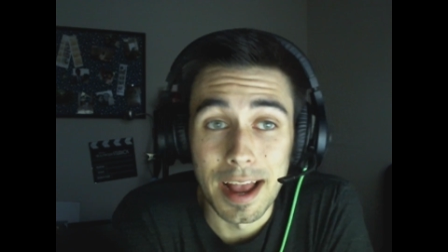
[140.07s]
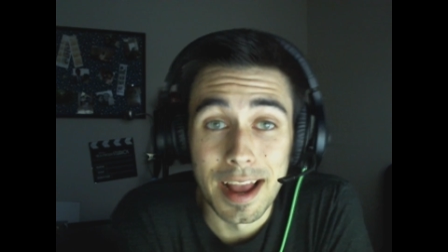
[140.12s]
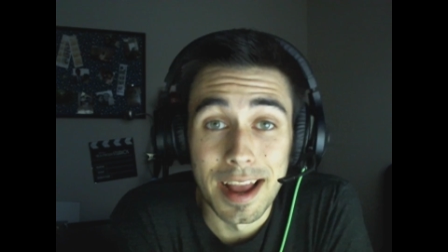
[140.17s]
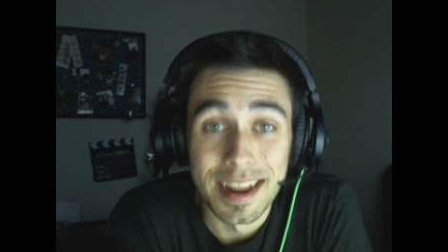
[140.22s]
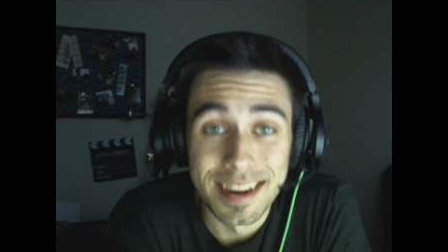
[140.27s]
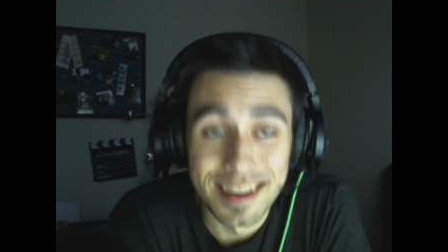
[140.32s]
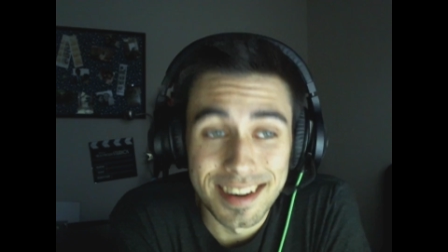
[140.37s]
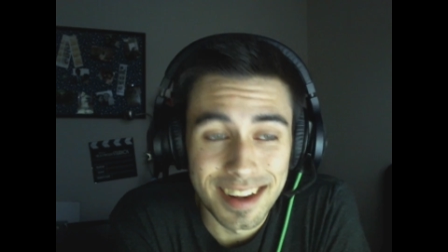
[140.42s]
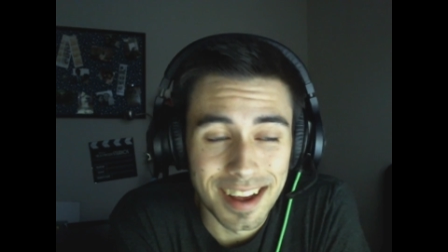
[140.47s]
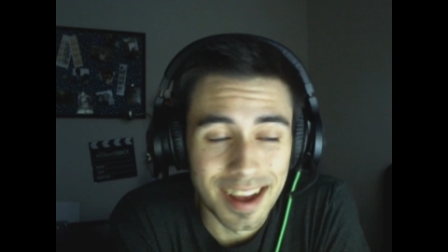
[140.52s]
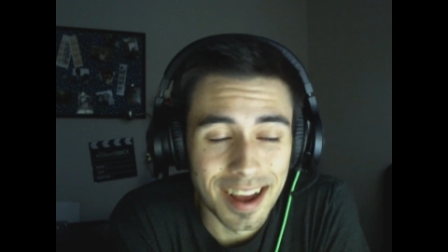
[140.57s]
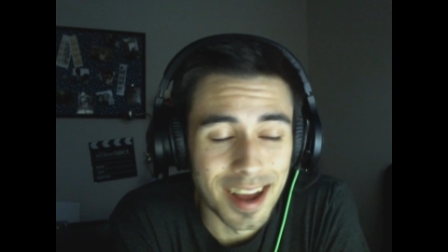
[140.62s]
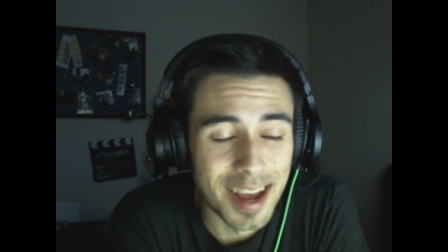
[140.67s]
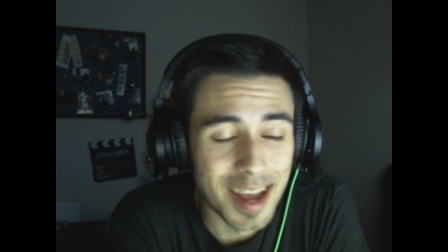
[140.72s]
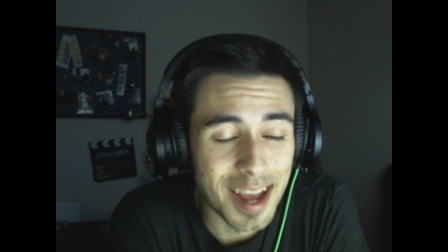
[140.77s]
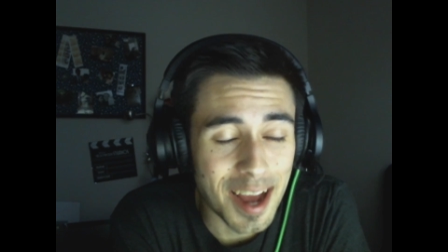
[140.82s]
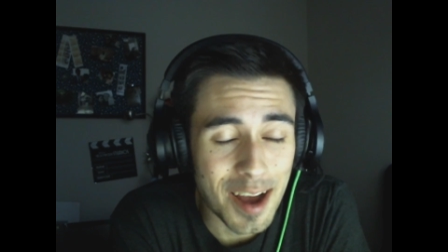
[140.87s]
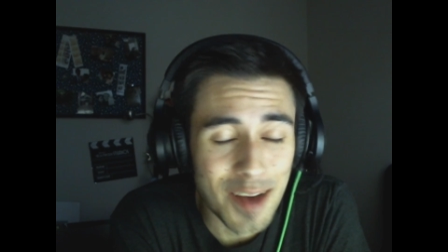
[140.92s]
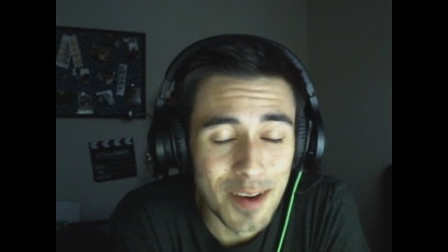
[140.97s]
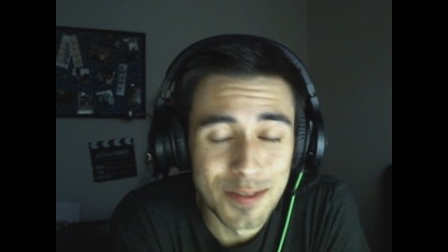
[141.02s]
and
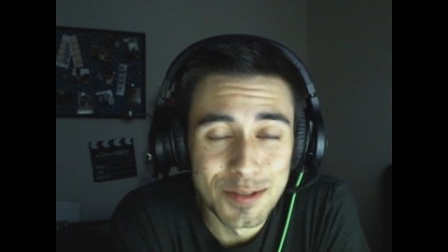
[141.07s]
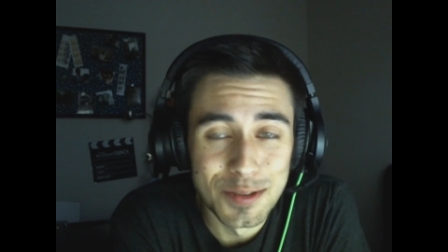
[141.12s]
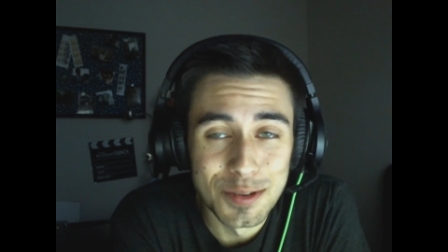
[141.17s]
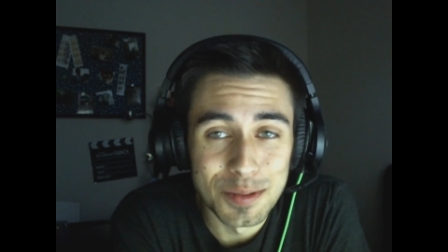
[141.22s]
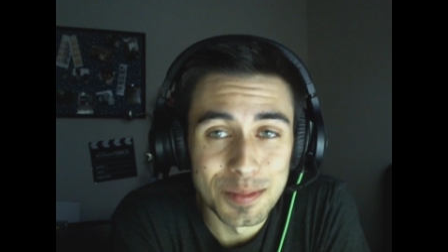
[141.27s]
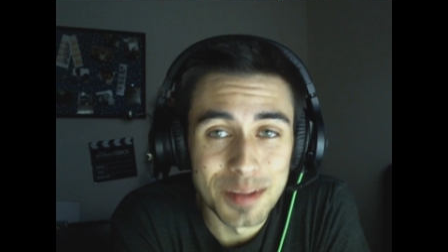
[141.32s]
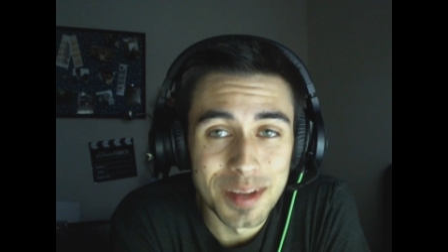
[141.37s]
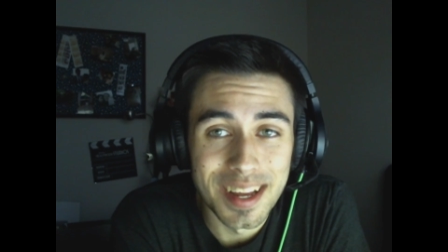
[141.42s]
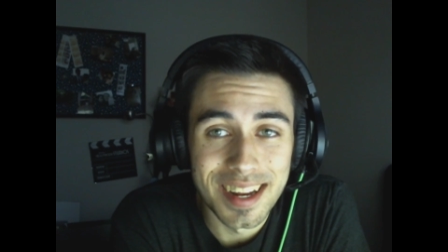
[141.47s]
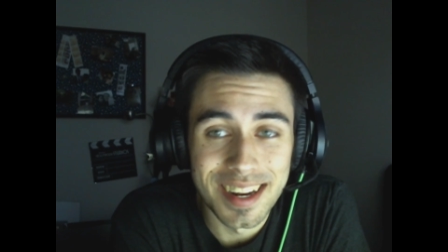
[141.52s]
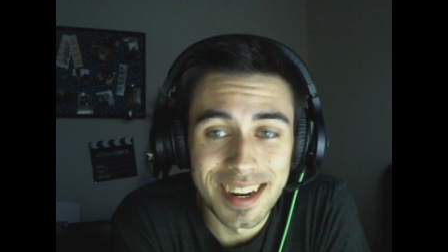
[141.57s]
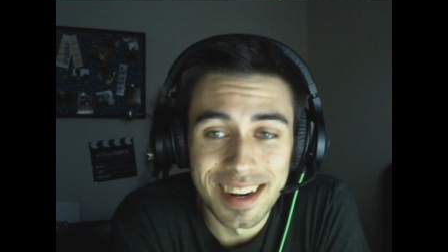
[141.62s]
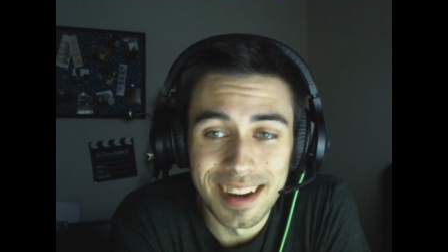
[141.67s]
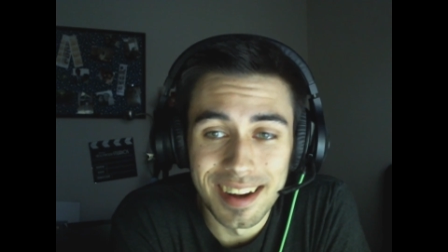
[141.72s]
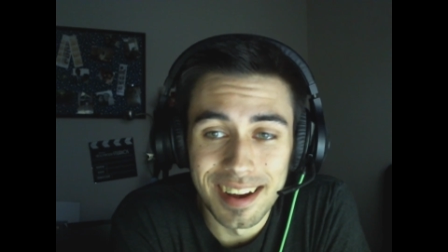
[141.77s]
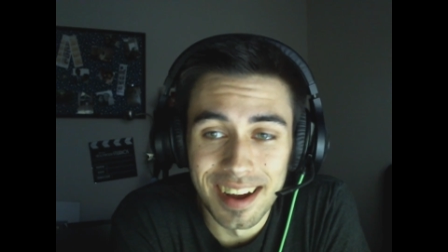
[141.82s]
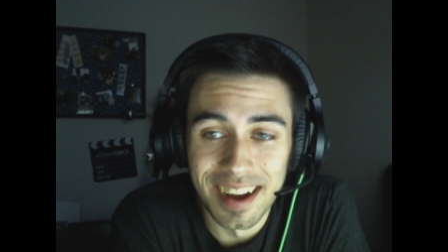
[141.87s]
I have to admit,